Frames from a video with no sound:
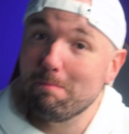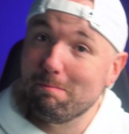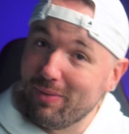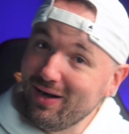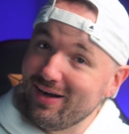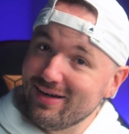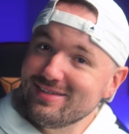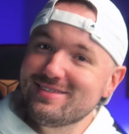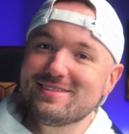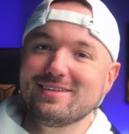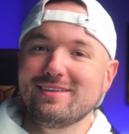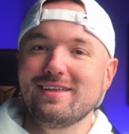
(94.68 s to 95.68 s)

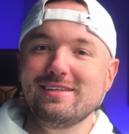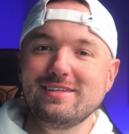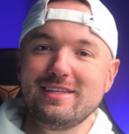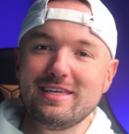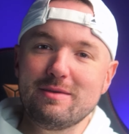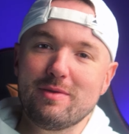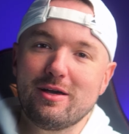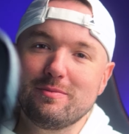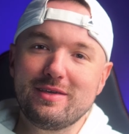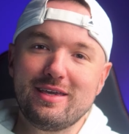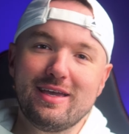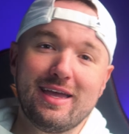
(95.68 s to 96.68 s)
But they did email
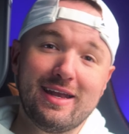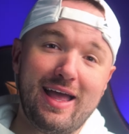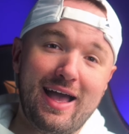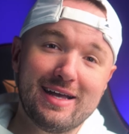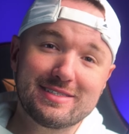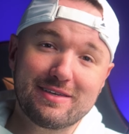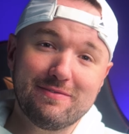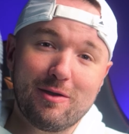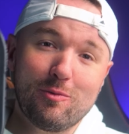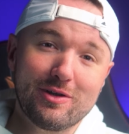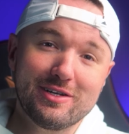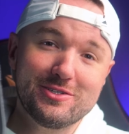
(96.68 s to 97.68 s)
me and ask if
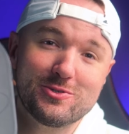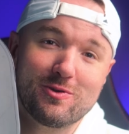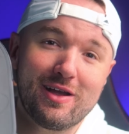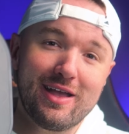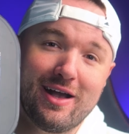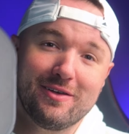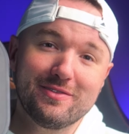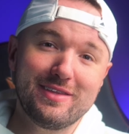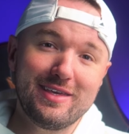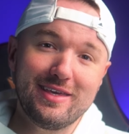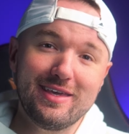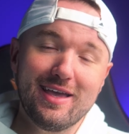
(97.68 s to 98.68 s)
I wanted to try out
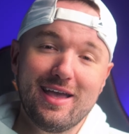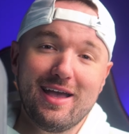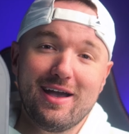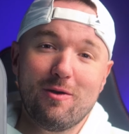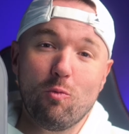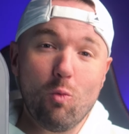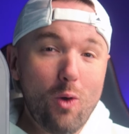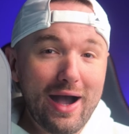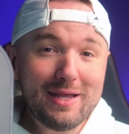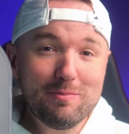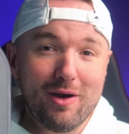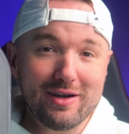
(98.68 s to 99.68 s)
the
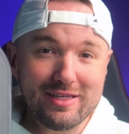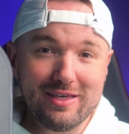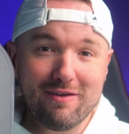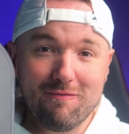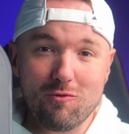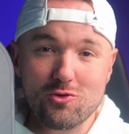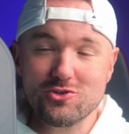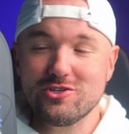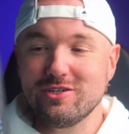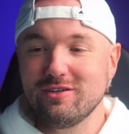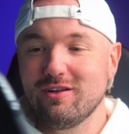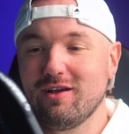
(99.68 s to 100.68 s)
wide body
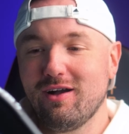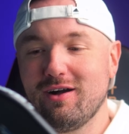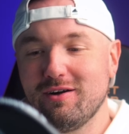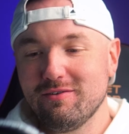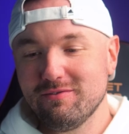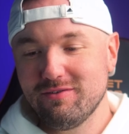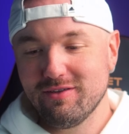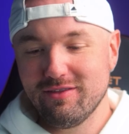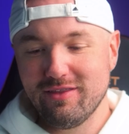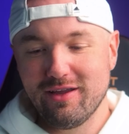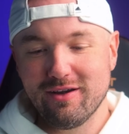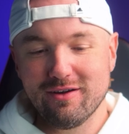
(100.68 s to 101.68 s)
version of
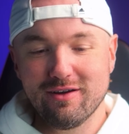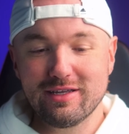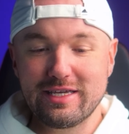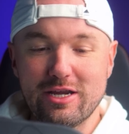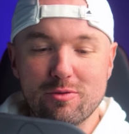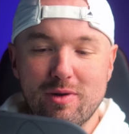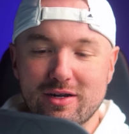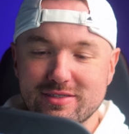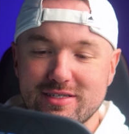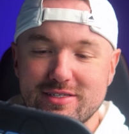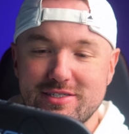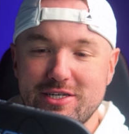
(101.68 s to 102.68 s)
their
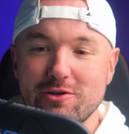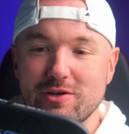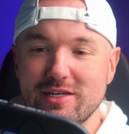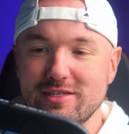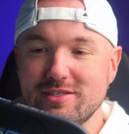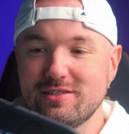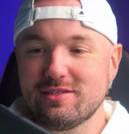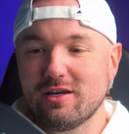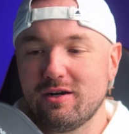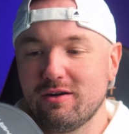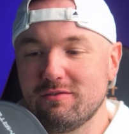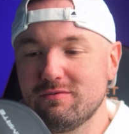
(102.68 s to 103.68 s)
Gearbox series
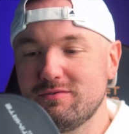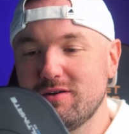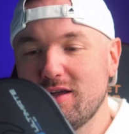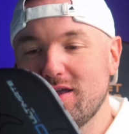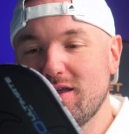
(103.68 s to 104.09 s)
of